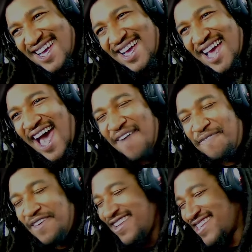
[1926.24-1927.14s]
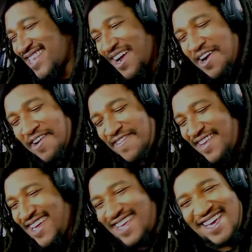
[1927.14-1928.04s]
I feel sorry for
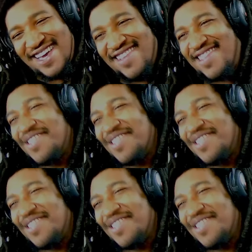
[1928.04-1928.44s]
the kid